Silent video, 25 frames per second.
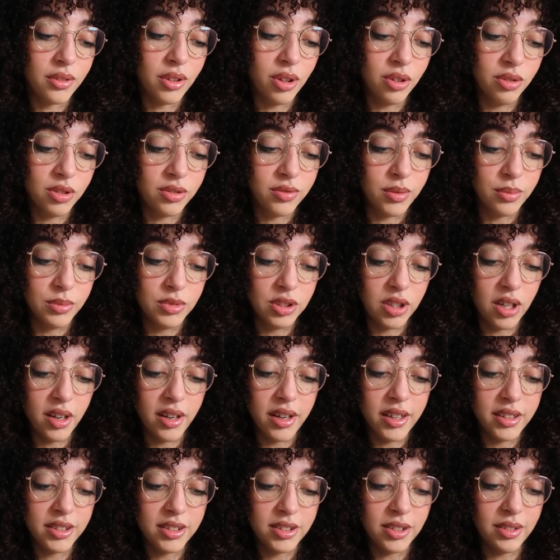of clothes from
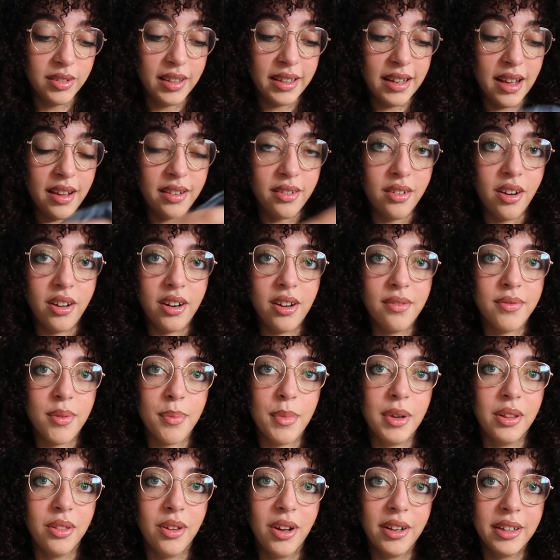Zara, so like I got it
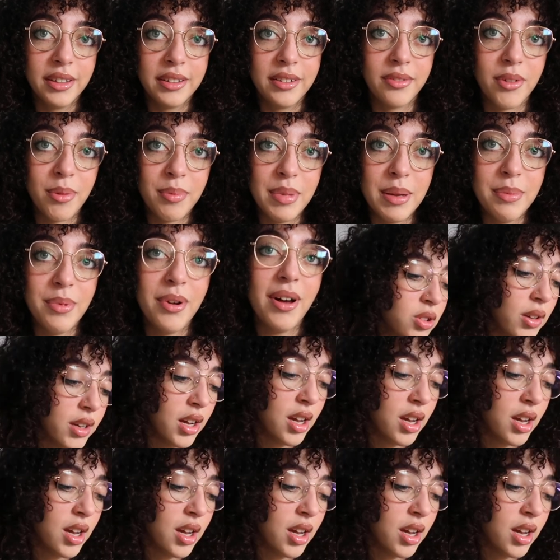from a lot of different people.